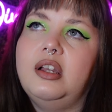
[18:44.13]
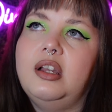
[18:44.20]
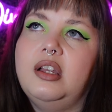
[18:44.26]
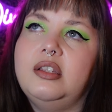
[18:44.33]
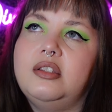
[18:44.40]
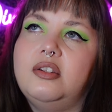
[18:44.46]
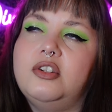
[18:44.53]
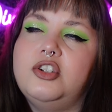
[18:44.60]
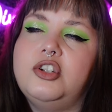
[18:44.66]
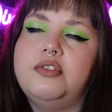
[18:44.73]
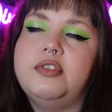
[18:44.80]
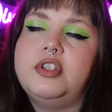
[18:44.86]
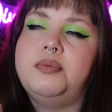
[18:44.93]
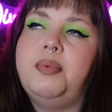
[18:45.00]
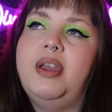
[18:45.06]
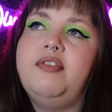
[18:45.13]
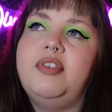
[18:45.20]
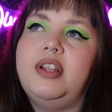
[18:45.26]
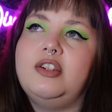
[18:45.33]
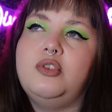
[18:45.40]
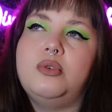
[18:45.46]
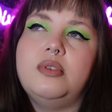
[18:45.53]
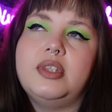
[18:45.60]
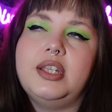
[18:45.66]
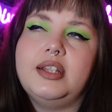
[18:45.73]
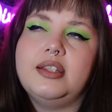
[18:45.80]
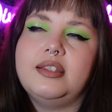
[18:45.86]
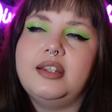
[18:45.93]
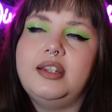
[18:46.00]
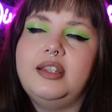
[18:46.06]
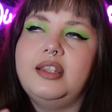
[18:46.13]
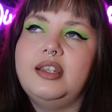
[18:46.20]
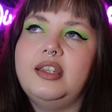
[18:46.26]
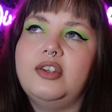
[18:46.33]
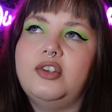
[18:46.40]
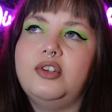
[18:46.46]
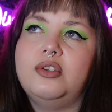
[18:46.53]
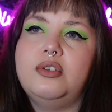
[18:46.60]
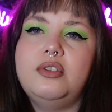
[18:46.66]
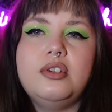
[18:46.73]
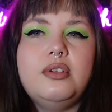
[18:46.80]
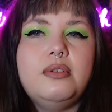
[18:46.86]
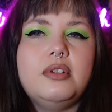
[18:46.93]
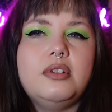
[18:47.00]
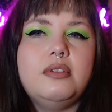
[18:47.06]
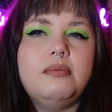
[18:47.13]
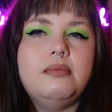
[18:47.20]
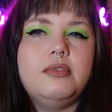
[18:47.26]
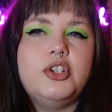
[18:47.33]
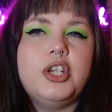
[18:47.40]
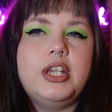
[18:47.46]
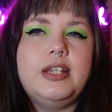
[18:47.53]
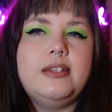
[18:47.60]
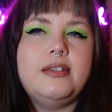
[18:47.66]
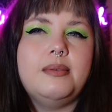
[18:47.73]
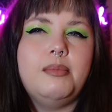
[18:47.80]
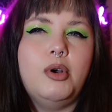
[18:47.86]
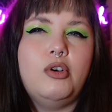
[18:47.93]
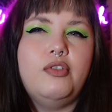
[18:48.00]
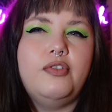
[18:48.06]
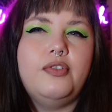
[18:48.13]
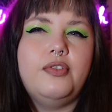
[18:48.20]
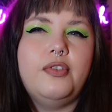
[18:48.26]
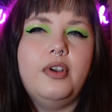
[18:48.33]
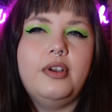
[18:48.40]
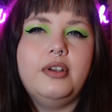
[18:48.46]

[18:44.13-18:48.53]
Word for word: as long as you're respectful, I don't think there's anything you could do to cheese them off